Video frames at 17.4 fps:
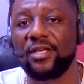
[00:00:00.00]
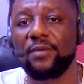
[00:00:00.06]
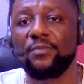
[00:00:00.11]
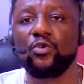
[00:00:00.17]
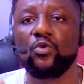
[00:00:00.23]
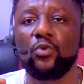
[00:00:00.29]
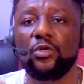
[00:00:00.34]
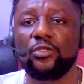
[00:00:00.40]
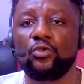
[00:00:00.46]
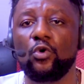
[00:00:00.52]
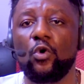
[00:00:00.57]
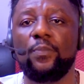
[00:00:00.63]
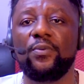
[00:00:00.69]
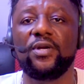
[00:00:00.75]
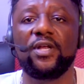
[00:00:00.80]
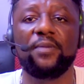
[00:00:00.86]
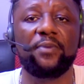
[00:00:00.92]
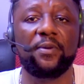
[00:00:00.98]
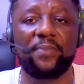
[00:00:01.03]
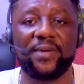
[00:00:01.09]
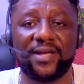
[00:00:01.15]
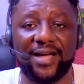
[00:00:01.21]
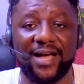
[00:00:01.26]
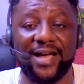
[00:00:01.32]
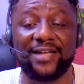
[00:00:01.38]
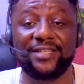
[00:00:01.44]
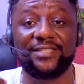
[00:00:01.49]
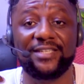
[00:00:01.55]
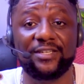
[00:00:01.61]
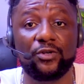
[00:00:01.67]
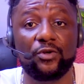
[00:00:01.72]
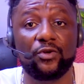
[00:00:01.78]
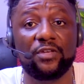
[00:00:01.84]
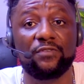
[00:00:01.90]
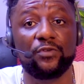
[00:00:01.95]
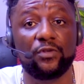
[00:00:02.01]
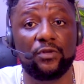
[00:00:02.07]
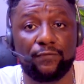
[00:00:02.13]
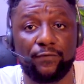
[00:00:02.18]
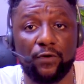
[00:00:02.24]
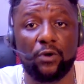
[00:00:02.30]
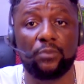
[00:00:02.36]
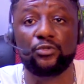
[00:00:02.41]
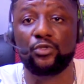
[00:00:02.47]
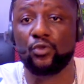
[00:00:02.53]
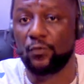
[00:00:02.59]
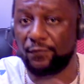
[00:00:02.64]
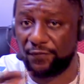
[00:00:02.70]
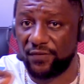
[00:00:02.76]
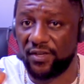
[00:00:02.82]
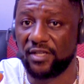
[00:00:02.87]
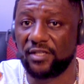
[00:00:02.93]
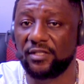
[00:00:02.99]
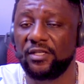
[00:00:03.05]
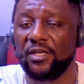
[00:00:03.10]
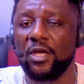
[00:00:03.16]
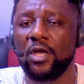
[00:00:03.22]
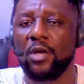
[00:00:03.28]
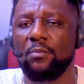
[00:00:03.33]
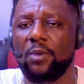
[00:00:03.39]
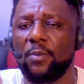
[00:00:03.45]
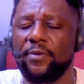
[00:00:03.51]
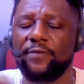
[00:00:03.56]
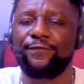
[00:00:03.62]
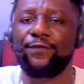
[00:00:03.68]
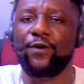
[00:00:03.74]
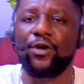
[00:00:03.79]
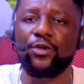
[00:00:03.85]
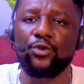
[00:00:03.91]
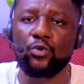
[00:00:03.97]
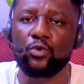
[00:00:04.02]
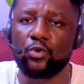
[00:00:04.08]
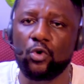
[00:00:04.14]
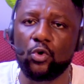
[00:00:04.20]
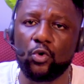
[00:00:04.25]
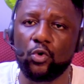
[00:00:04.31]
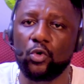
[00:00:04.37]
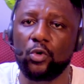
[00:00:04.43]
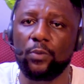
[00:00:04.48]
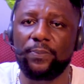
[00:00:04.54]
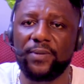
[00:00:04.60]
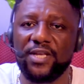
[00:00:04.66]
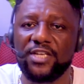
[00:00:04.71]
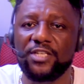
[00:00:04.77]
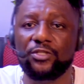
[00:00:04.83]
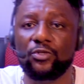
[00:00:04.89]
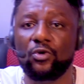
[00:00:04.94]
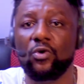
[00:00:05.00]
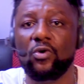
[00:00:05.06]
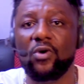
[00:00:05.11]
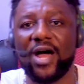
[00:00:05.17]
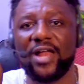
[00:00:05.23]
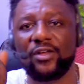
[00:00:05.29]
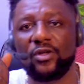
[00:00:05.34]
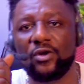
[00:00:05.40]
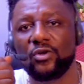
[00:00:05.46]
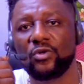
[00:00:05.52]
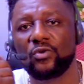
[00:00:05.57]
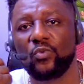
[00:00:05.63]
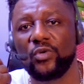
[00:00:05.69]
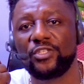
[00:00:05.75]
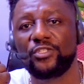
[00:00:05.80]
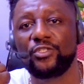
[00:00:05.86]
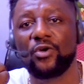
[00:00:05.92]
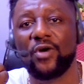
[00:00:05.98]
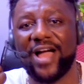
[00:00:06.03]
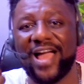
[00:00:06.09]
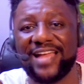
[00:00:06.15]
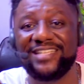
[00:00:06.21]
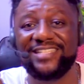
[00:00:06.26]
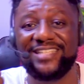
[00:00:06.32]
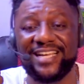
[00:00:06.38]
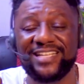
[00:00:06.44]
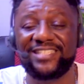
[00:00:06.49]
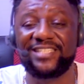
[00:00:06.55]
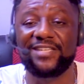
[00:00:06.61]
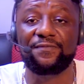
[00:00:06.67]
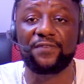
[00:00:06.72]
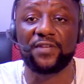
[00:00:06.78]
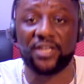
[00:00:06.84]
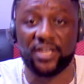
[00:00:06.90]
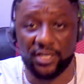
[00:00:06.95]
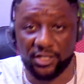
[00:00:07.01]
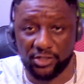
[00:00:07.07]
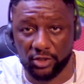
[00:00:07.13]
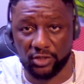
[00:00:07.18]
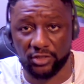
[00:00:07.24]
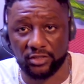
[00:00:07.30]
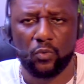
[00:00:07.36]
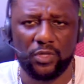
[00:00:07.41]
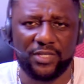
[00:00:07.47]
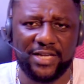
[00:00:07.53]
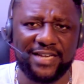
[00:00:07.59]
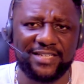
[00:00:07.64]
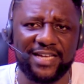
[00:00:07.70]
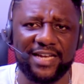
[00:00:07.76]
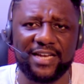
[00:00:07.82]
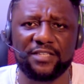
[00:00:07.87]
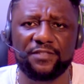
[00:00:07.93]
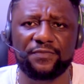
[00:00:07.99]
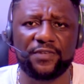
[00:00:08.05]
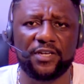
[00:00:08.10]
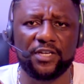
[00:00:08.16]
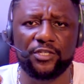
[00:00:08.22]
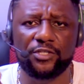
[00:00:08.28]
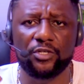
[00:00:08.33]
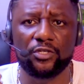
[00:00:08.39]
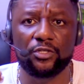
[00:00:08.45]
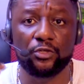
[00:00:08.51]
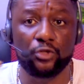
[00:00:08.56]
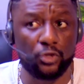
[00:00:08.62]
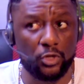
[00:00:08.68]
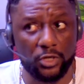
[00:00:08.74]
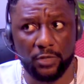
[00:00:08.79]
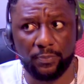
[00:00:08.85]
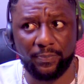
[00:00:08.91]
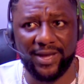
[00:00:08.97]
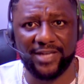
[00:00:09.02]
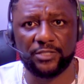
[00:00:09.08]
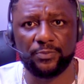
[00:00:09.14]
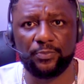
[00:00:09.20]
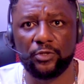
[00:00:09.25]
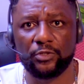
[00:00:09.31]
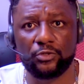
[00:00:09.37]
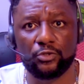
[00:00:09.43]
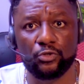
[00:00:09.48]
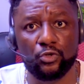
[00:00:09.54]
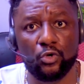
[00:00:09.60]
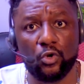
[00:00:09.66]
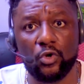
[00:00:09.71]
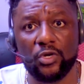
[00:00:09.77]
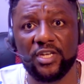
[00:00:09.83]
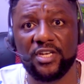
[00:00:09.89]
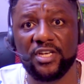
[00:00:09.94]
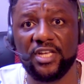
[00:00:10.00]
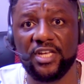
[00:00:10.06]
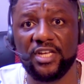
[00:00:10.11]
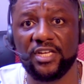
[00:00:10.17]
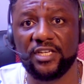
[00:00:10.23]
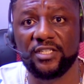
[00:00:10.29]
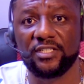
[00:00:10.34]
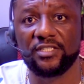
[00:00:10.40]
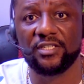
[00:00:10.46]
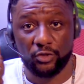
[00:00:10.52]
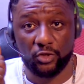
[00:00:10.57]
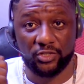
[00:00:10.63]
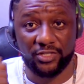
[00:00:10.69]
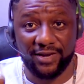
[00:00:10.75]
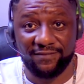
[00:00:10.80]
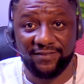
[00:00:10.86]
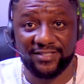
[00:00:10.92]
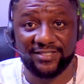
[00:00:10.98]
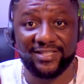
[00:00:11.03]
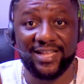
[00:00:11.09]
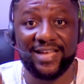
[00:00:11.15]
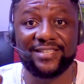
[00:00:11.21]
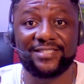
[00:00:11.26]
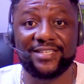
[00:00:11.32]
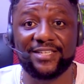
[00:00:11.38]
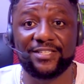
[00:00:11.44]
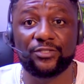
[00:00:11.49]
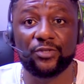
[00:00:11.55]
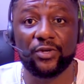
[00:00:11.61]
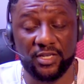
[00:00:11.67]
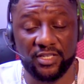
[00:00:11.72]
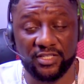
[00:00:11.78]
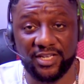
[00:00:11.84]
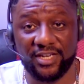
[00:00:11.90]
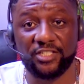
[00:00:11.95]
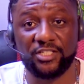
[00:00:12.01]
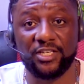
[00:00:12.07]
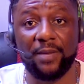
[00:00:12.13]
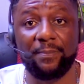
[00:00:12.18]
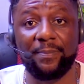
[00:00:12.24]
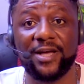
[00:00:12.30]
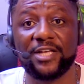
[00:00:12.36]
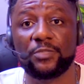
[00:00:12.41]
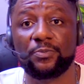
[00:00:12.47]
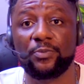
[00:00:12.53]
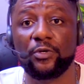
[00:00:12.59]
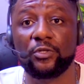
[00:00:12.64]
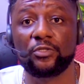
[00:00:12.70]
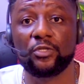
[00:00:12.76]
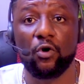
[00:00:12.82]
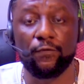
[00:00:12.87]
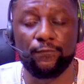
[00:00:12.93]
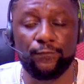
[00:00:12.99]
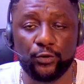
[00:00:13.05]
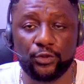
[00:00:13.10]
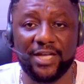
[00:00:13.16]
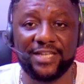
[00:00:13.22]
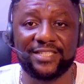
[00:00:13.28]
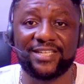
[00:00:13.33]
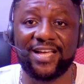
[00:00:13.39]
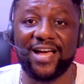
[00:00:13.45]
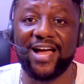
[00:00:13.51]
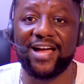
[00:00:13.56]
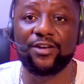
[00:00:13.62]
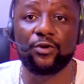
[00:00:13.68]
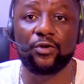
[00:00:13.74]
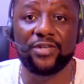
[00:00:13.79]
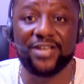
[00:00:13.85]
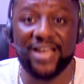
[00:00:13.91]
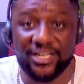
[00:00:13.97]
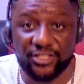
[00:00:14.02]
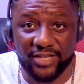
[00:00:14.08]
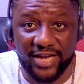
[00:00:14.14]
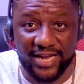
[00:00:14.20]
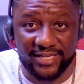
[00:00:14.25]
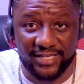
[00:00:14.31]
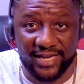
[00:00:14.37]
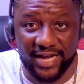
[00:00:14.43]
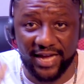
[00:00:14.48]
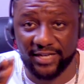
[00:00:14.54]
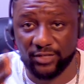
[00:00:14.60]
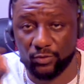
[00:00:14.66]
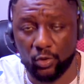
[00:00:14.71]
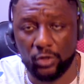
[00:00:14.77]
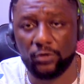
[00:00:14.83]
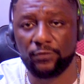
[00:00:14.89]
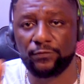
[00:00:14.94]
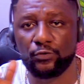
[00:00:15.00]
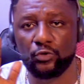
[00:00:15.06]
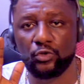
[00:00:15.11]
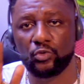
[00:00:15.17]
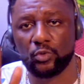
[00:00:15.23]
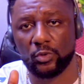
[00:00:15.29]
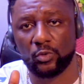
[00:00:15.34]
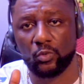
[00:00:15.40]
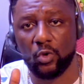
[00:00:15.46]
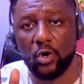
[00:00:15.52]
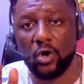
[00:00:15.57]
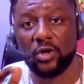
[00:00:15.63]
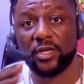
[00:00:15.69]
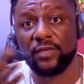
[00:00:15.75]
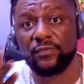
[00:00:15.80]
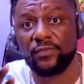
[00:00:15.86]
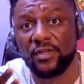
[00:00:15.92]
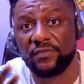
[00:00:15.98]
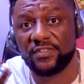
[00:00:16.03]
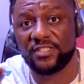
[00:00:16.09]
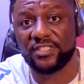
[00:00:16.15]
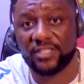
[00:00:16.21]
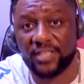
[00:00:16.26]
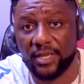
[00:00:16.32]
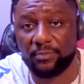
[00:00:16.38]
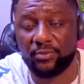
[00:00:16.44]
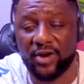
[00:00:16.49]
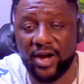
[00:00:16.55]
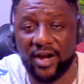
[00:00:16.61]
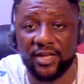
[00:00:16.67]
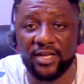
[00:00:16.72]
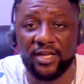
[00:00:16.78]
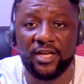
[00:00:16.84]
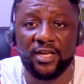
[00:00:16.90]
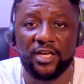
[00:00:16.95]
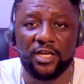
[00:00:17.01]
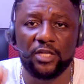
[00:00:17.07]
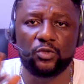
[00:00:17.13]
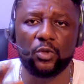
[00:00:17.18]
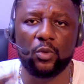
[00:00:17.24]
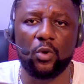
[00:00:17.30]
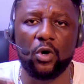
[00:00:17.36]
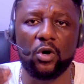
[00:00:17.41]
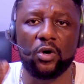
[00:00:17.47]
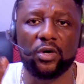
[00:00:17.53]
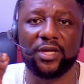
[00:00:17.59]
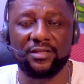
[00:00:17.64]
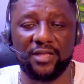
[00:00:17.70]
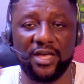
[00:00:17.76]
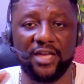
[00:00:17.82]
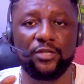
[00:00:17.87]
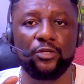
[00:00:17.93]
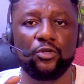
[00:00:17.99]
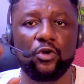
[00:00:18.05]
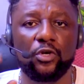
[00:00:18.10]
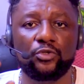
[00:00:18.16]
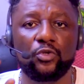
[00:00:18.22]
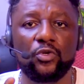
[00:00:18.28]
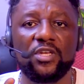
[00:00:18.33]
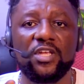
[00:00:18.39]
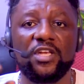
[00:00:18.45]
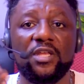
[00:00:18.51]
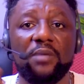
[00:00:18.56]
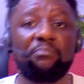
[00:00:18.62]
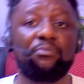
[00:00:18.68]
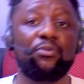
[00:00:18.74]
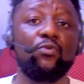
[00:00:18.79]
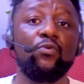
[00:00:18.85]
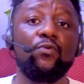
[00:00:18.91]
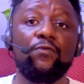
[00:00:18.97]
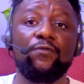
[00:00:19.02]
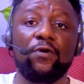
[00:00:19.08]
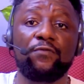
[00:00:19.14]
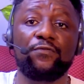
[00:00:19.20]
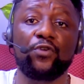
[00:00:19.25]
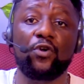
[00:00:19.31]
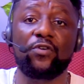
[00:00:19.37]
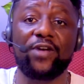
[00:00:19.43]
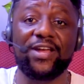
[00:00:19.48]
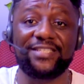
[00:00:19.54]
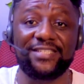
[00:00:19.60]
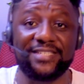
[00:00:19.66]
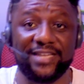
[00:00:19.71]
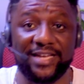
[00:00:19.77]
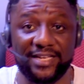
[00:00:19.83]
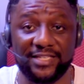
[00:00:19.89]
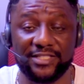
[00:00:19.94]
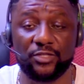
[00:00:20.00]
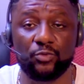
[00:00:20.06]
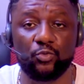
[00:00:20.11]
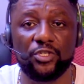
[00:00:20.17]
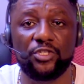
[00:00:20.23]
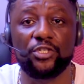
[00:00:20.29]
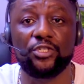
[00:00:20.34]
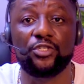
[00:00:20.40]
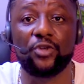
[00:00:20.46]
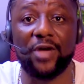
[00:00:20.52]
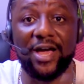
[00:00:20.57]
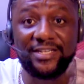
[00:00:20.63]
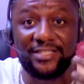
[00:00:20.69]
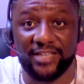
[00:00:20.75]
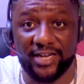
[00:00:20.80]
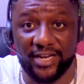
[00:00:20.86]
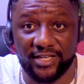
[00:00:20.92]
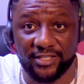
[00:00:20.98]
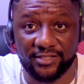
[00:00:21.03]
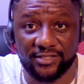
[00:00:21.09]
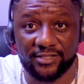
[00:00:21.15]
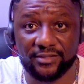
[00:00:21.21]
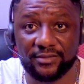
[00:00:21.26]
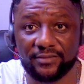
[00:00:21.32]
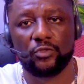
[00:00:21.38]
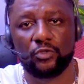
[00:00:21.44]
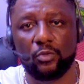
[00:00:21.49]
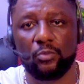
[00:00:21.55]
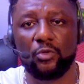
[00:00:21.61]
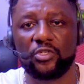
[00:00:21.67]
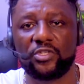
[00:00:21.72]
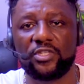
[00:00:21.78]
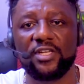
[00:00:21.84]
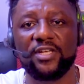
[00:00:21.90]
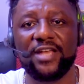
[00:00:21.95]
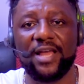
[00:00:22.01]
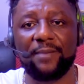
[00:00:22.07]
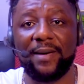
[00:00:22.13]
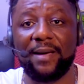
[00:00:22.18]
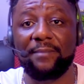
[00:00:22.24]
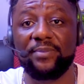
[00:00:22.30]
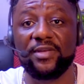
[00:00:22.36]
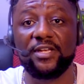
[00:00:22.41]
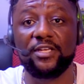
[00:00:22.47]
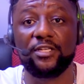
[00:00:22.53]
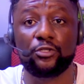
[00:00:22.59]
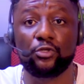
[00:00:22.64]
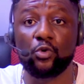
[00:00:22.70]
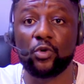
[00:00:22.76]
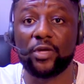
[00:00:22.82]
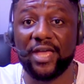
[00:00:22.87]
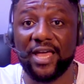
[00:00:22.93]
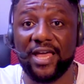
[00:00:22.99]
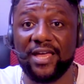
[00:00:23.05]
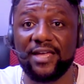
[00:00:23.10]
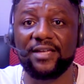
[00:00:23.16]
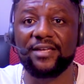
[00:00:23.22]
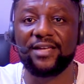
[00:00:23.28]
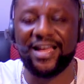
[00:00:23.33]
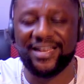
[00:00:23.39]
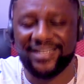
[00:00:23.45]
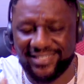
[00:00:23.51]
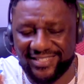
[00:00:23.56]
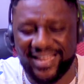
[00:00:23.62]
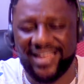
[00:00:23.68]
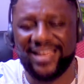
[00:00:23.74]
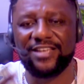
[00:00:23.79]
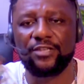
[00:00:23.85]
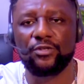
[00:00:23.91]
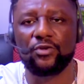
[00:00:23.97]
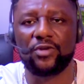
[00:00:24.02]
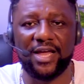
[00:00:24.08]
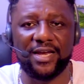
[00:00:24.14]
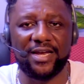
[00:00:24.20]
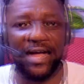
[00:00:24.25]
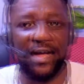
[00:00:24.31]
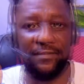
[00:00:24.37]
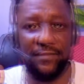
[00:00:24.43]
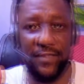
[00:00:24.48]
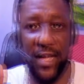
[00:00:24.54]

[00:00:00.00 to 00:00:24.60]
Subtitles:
them you want to open a prepaid card. They're going to give you the forms you fill. But before you go, please go along with your identification. What are these identifications? You don't need passport. You only need your driver's license or international passport or voter's card or national ID card. One of those will work. Even if it's a temporary, it will work. Then you also need a proof of your residence, which is your address. So mostly NEPA bill is okay, and then you can have